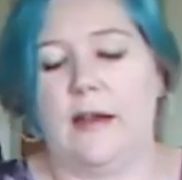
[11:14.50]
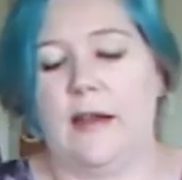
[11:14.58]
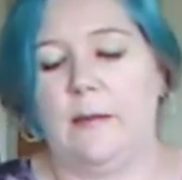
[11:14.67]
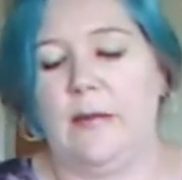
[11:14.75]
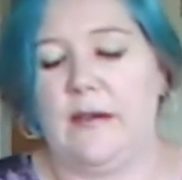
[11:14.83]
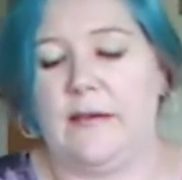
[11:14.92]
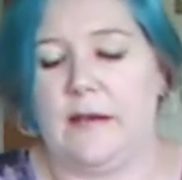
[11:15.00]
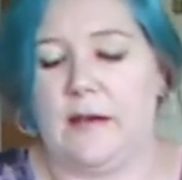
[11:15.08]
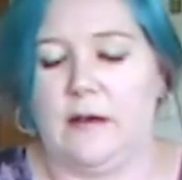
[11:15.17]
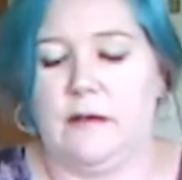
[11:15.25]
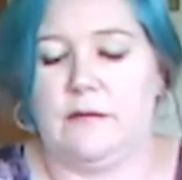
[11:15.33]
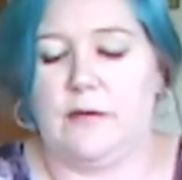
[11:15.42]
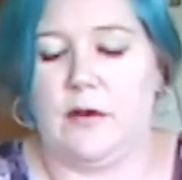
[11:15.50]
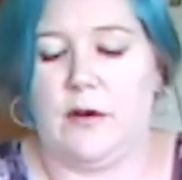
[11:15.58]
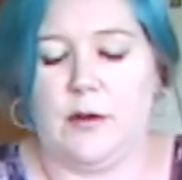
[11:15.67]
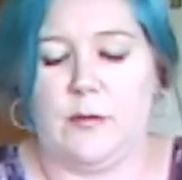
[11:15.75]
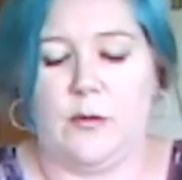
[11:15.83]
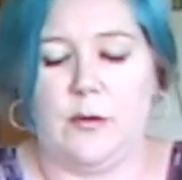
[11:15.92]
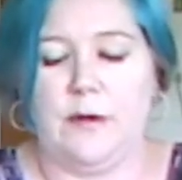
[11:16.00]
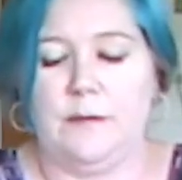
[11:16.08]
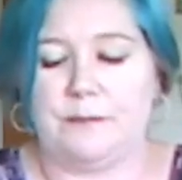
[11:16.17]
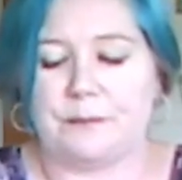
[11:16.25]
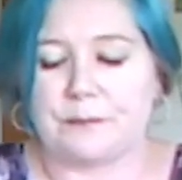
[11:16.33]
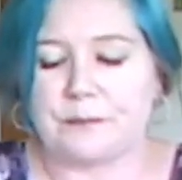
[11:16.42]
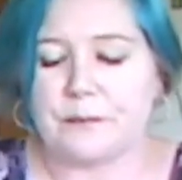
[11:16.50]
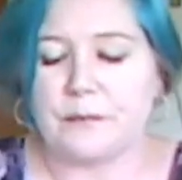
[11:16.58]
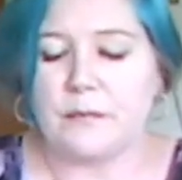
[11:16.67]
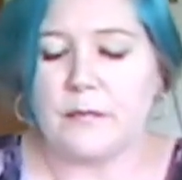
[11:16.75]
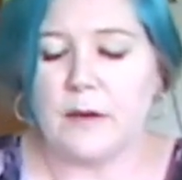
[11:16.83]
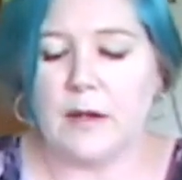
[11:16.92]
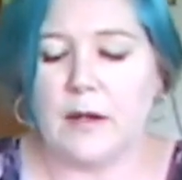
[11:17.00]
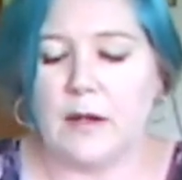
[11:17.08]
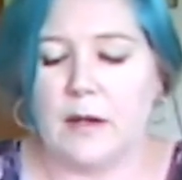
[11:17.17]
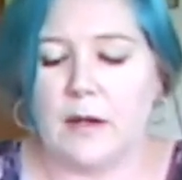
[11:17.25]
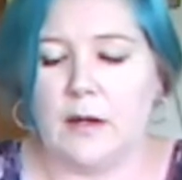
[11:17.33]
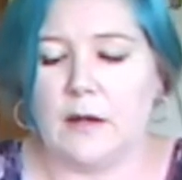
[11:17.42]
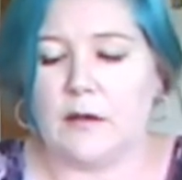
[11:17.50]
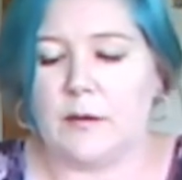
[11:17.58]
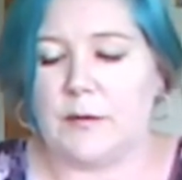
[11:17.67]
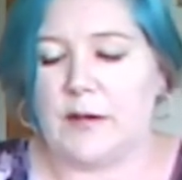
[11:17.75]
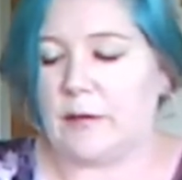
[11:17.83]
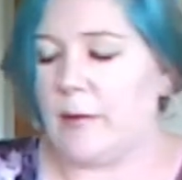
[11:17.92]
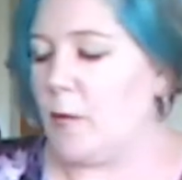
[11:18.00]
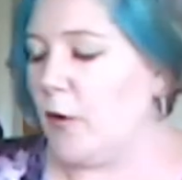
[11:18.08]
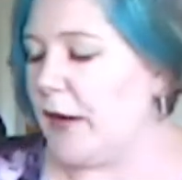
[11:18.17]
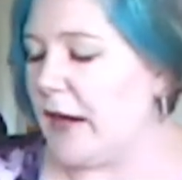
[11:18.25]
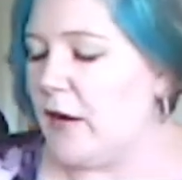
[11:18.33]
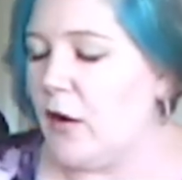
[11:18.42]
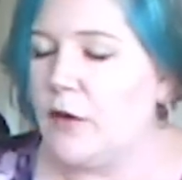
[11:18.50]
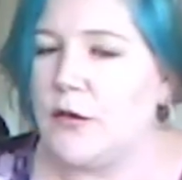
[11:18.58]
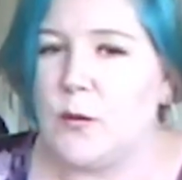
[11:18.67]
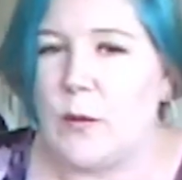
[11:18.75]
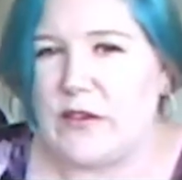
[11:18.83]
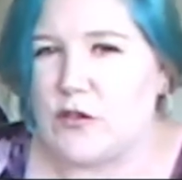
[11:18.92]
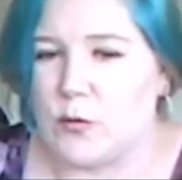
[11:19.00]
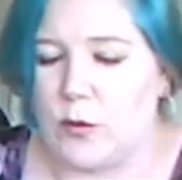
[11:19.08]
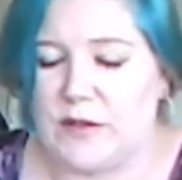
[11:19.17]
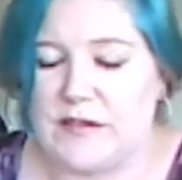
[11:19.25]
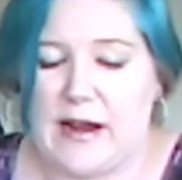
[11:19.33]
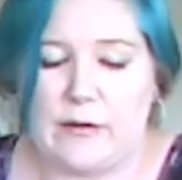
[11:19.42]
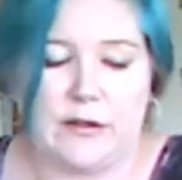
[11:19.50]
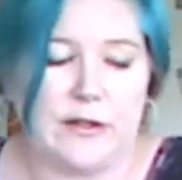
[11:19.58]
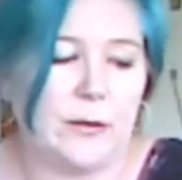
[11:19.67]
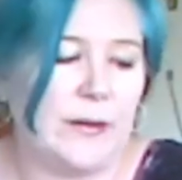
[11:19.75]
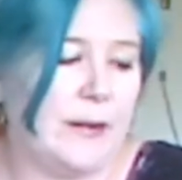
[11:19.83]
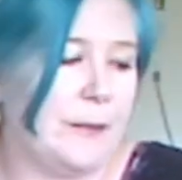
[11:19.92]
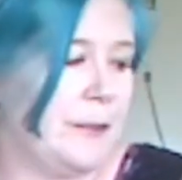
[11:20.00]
a piece of cardboard to protect my work, and it also weights your work down a little bit,